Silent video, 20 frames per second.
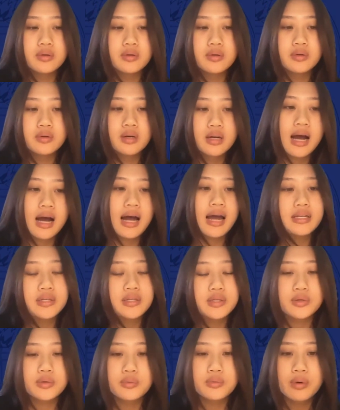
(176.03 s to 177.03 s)
guide
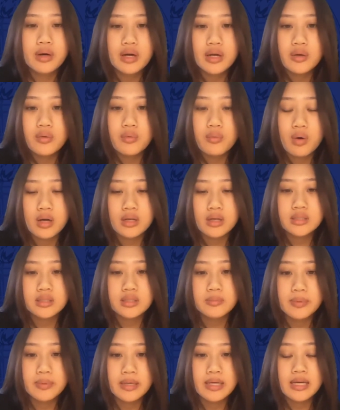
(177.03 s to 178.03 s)
you where you want to
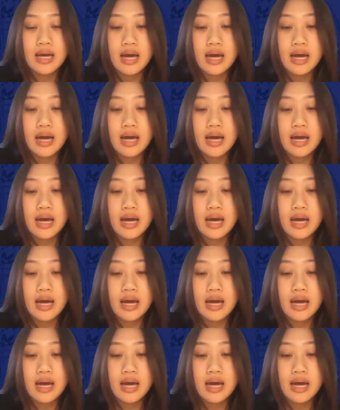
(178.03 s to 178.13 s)
be